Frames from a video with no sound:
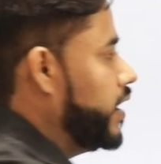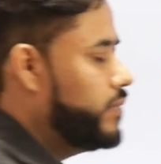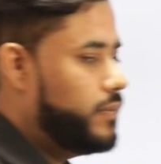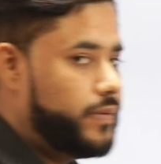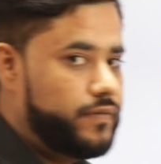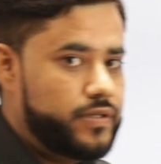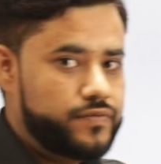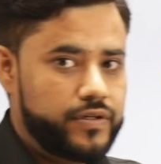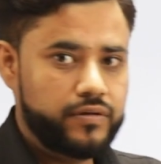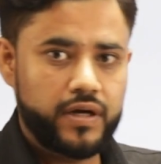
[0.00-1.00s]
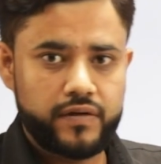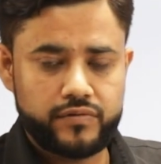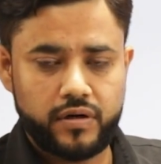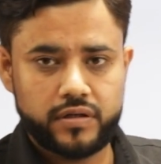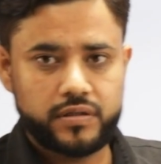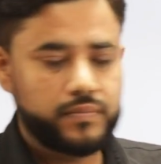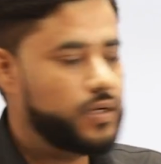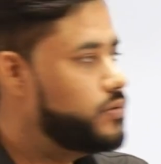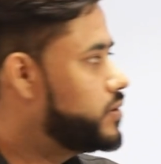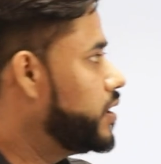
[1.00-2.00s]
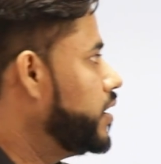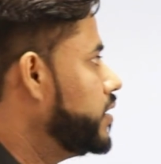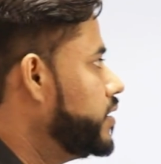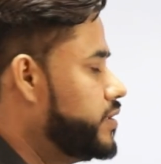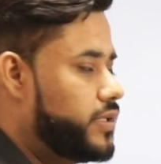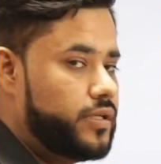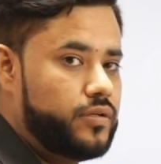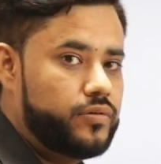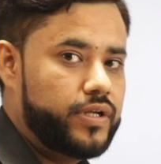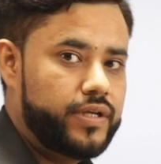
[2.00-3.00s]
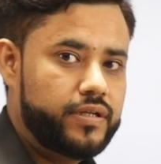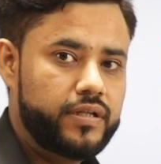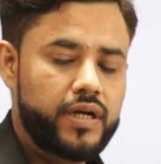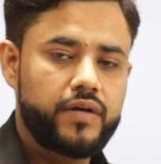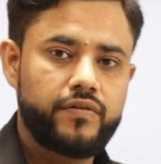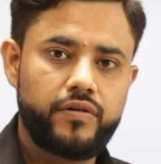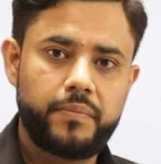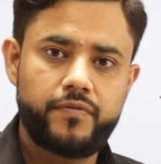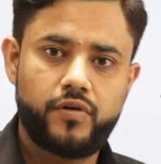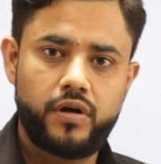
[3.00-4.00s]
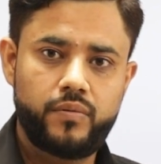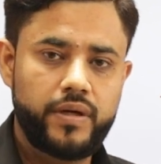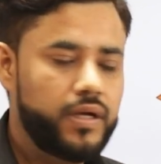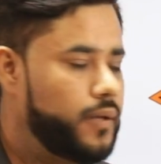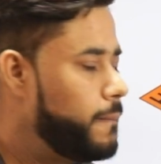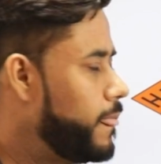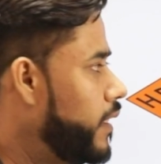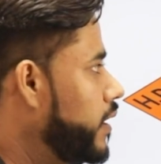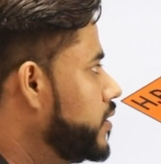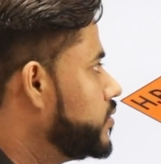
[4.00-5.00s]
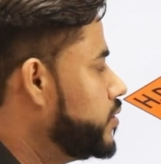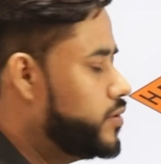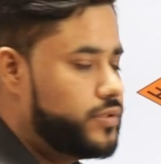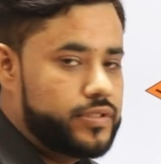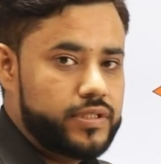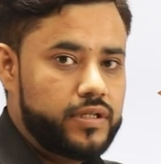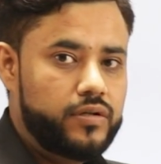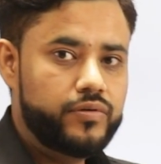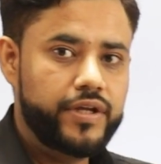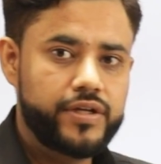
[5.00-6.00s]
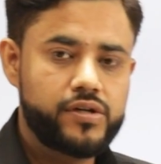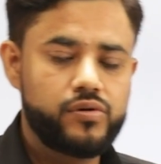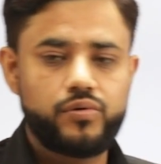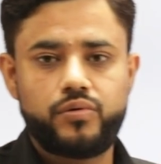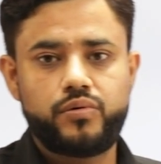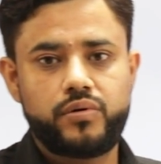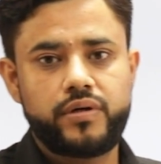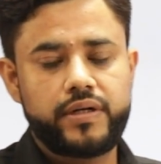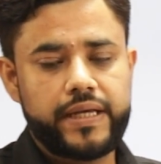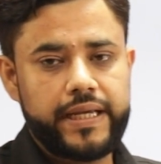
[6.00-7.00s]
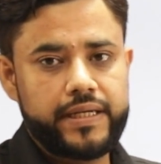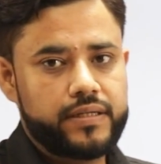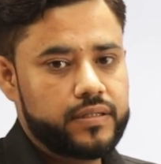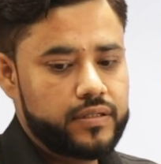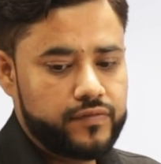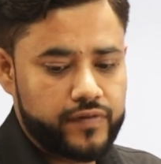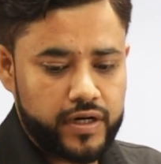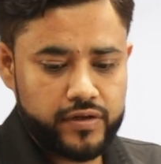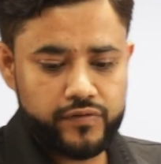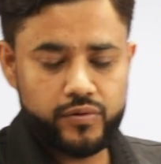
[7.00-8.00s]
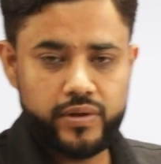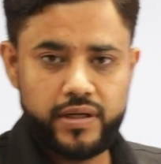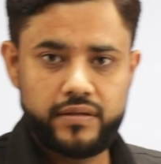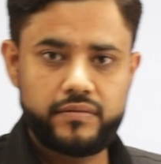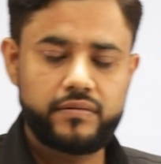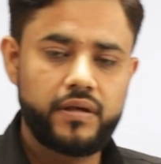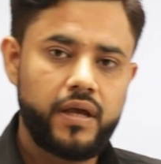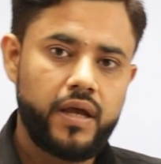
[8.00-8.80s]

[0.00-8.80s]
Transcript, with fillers: In my previous video, I have talked about the general notation that we would be following. So the general notation to write the front view is